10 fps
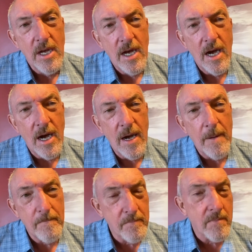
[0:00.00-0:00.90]

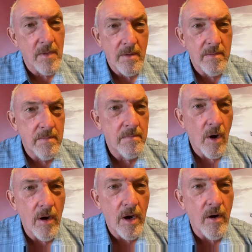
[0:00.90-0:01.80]

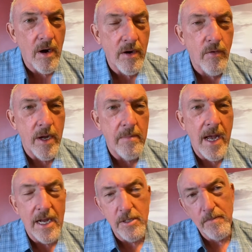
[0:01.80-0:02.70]
are a great
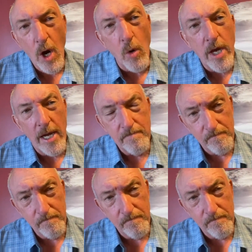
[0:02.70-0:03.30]
match. Okay,